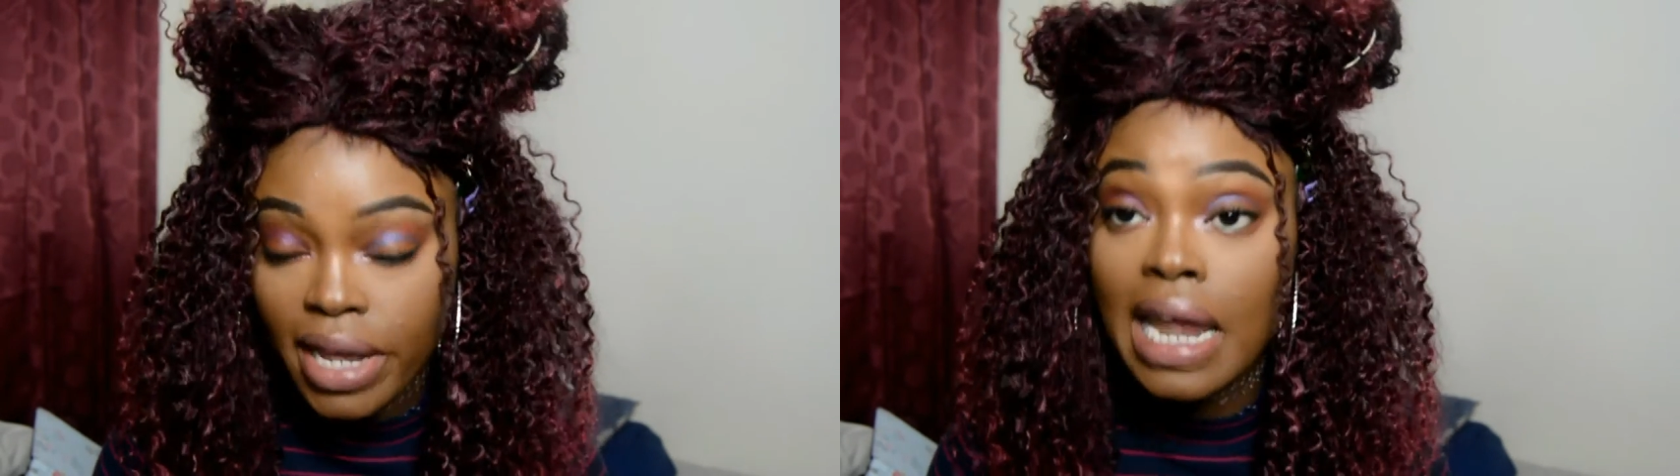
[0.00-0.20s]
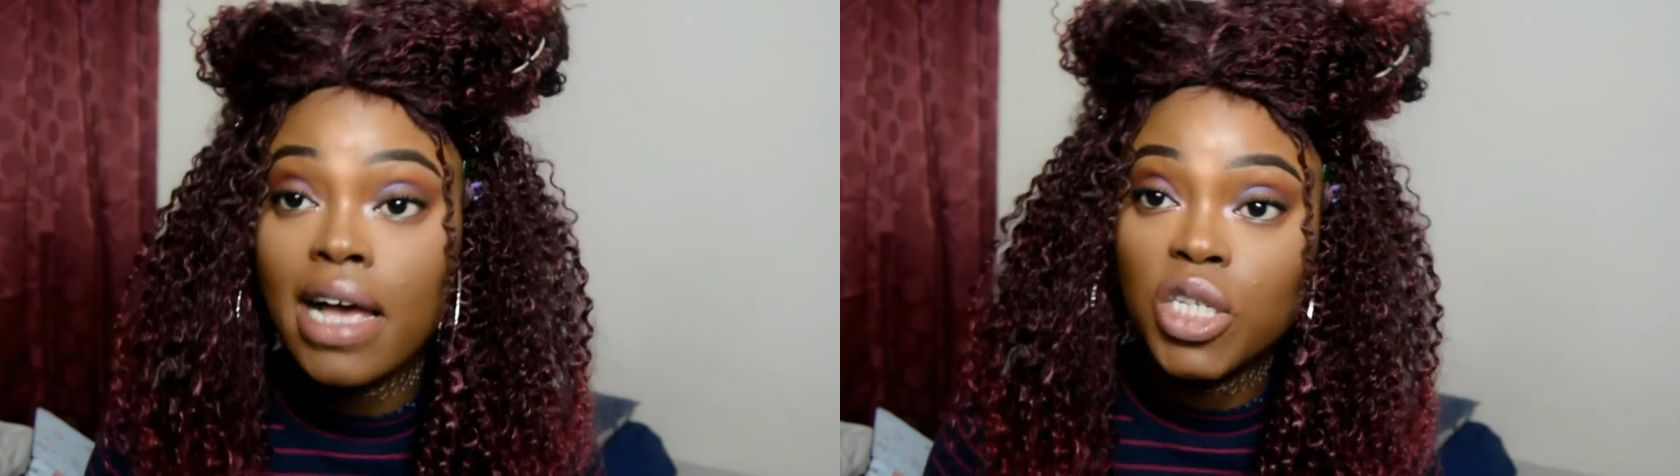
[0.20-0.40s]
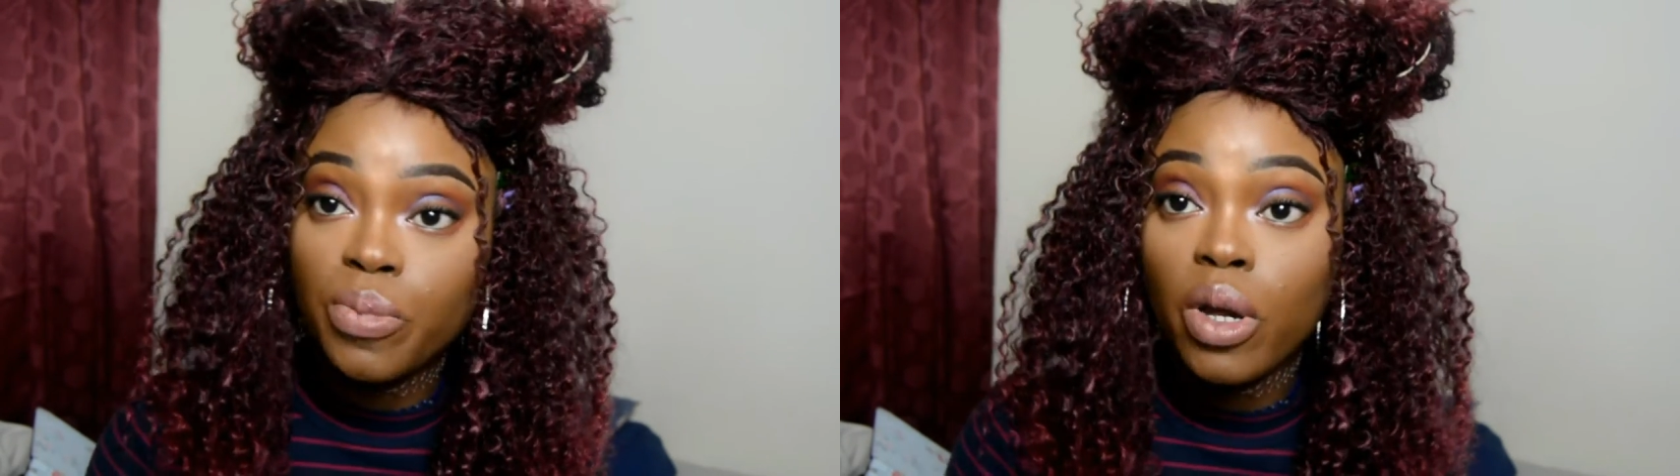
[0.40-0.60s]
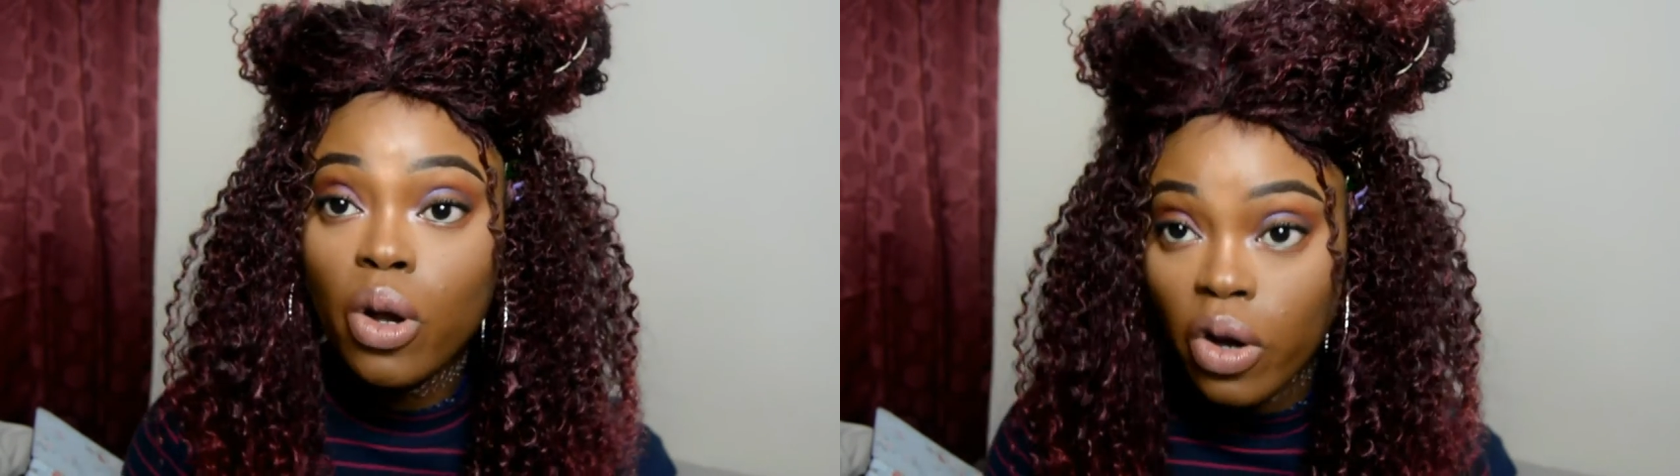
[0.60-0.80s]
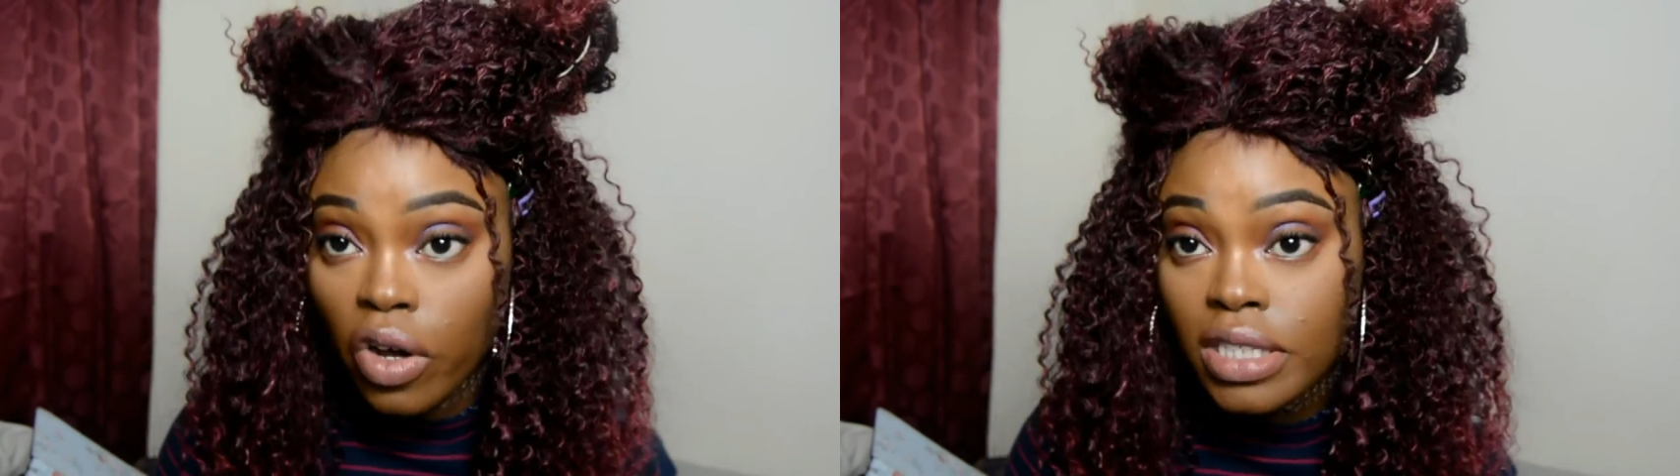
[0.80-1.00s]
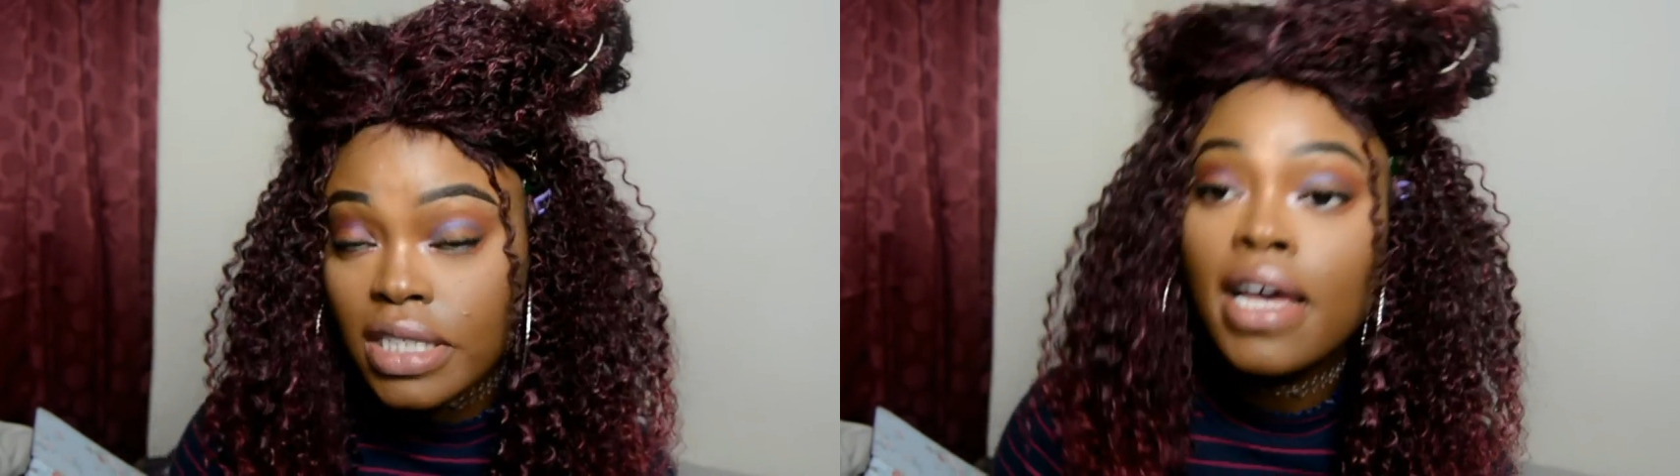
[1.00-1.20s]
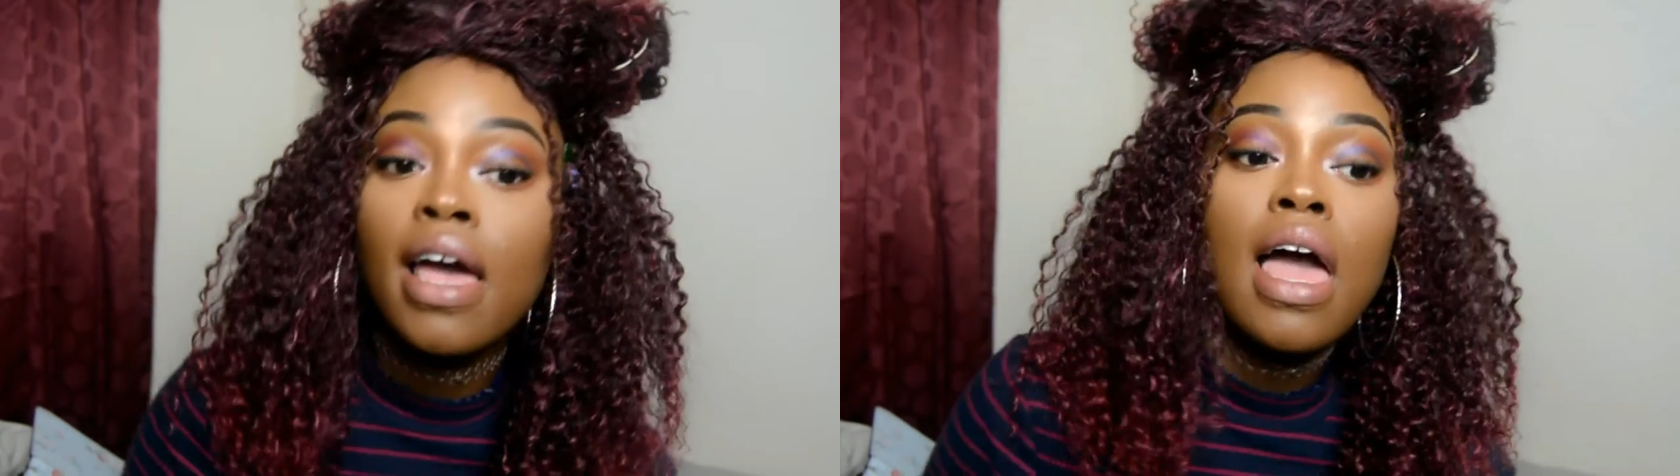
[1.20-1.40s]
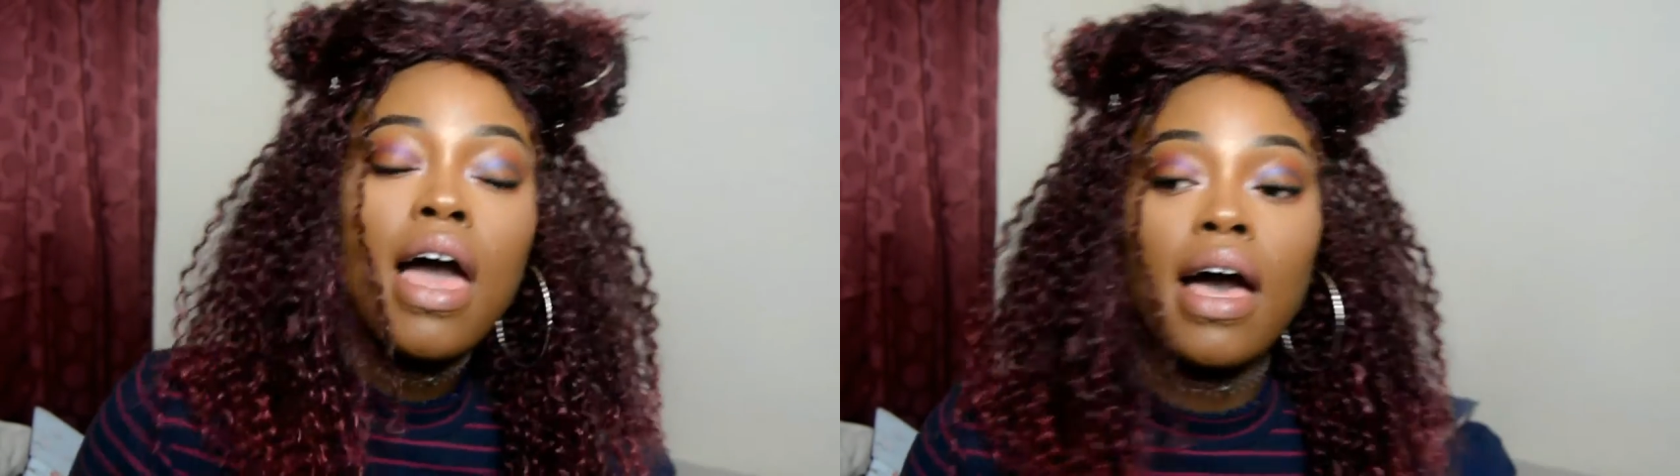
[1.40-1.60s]
old man has been
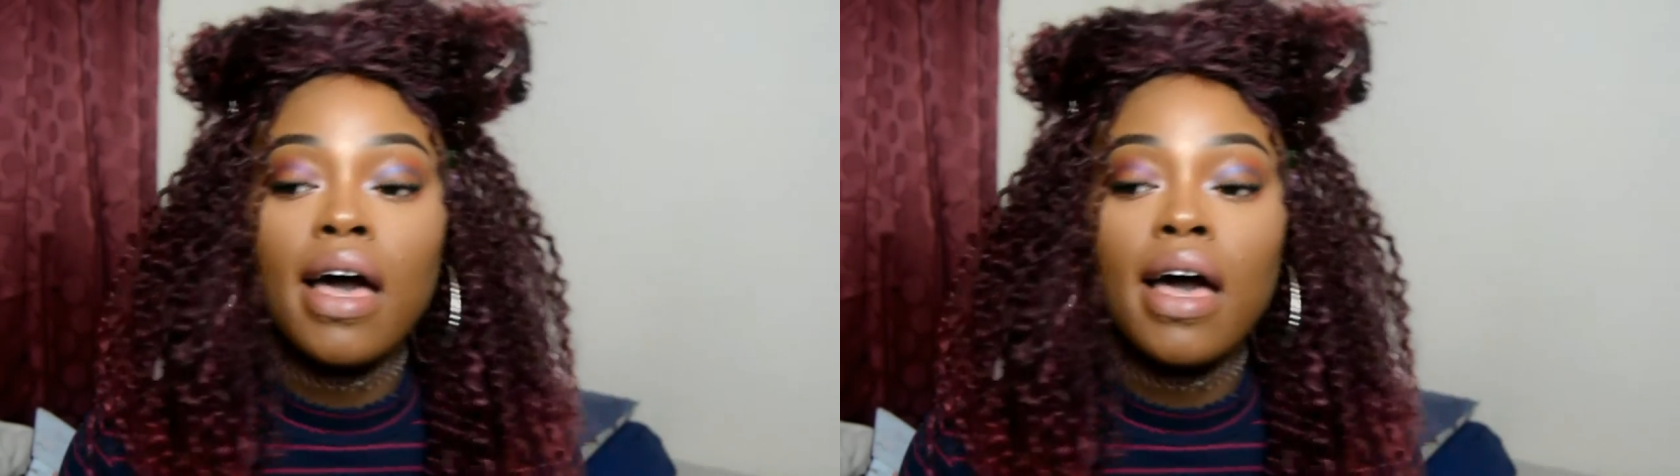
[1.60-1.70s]
caught